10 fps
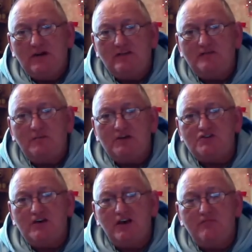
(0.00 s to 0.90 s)

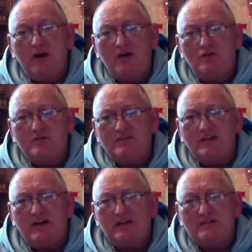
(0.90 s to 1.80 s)
especially of my own
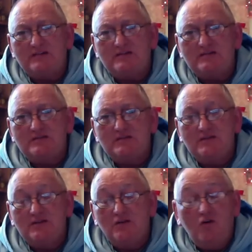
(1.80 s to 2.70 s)
sex,
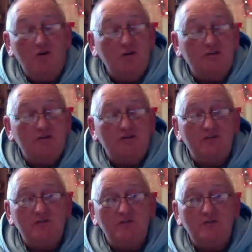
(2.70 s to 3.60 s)
all to
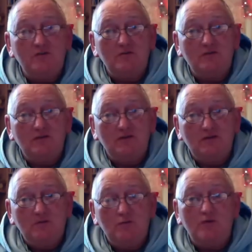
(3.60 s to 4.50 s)
do
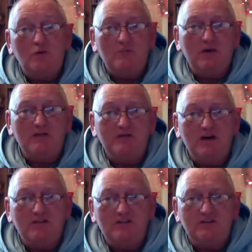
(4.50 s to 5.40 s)
with what my
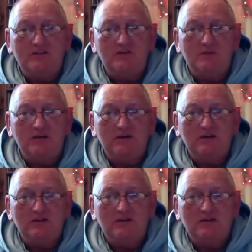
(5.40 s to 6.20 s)
father did to me.